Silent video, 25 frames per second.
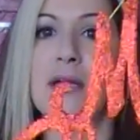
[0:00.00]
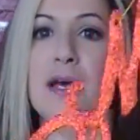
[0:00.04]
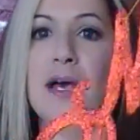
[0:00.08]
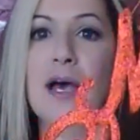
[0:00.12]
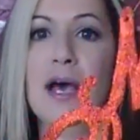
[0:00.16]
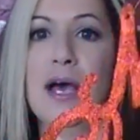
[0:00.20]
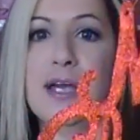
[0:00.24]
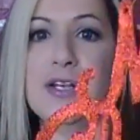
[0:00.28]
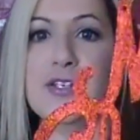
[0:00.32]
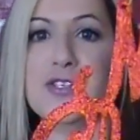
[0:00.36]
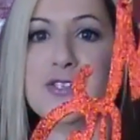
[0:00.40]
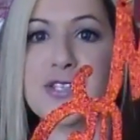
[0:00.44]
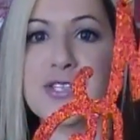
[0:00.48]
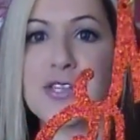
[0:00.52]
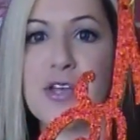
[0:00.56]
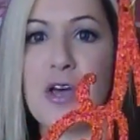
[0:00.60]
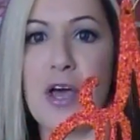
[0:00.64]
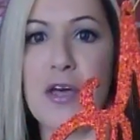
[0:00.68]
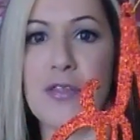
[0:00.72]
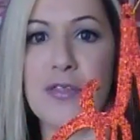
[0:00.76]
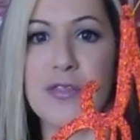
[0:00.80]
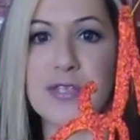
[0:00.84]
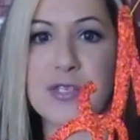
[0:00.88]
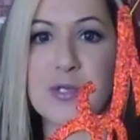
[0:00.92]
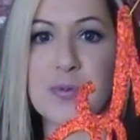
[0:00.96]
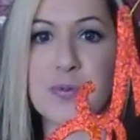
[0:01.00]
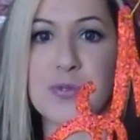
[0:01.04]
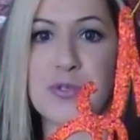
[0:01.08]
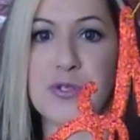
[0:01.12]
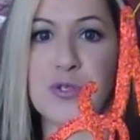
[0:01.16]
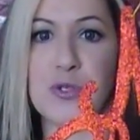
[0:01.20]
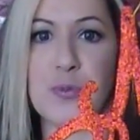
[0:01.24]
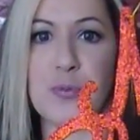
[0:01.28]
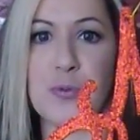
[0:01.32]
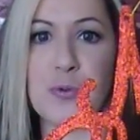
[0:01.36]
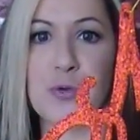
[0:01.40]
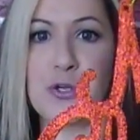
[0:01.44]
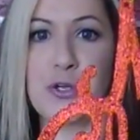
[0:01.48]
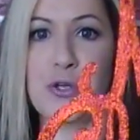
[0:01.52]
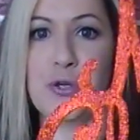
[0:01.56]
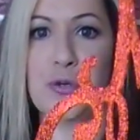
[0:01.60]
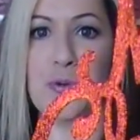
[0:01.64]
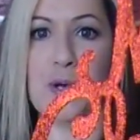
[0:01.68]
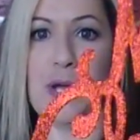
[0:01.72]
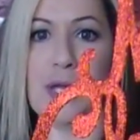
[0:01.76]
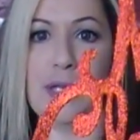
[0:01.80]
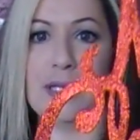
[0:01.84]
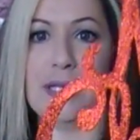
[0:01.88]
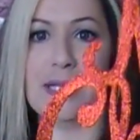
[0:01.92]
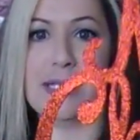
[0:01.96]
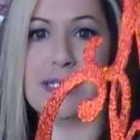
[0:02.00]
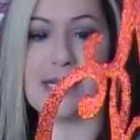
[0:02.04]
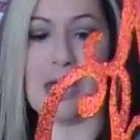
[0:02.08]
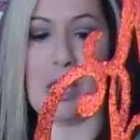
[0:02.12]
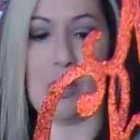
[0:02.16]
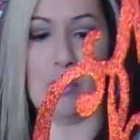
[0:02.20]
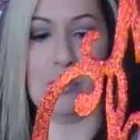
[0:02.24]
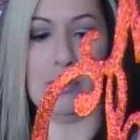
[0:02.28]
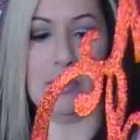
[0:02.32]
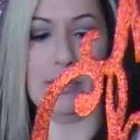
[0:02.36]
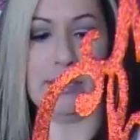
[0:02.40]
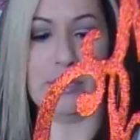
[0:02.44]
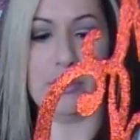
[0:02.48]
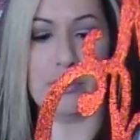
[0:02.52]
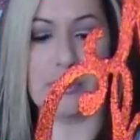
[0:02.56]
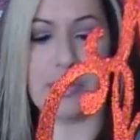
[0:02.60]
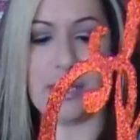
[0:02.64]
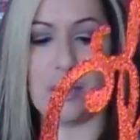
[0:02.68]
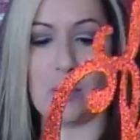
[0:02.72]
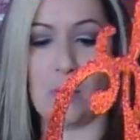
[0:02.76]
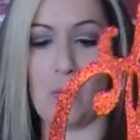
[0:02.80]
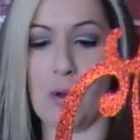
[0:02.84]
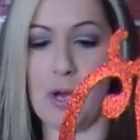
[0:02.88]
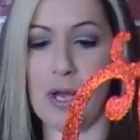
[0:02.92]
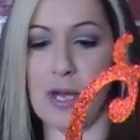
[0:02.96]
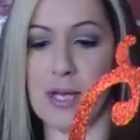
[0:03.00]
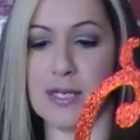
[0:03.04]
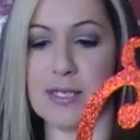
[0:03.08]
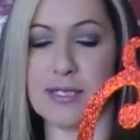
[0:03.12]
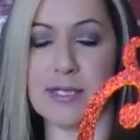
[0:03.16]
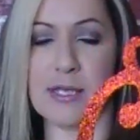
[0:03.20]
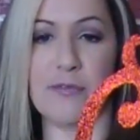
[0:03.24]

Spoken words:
I just thought this was super cute. I liked how glittery it was.